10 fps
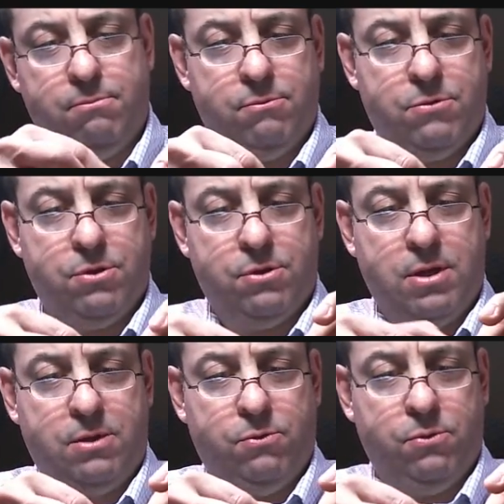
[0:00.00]
Just
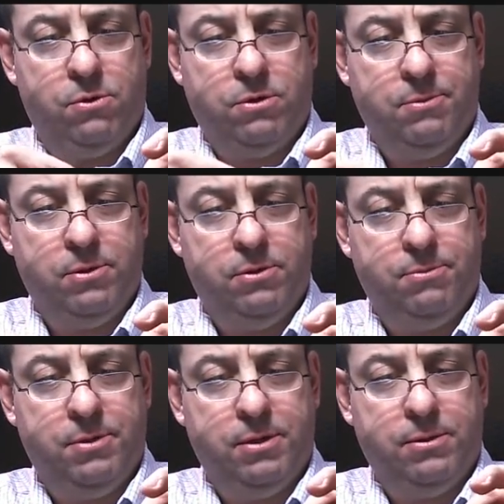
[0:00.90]
got to work them a little
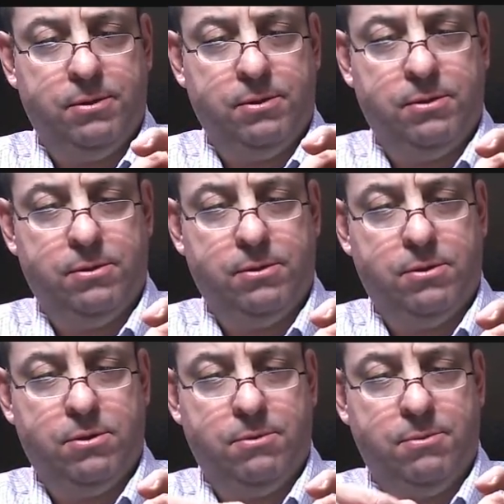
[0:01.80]
bit
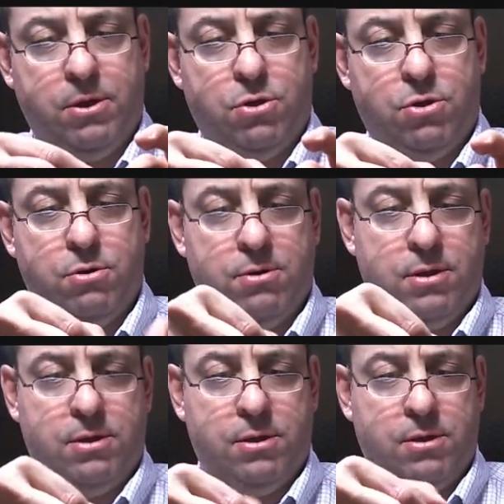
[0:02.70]
just to make sure
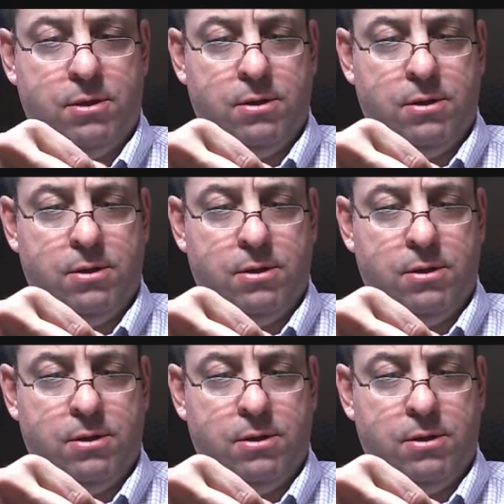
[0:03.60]
that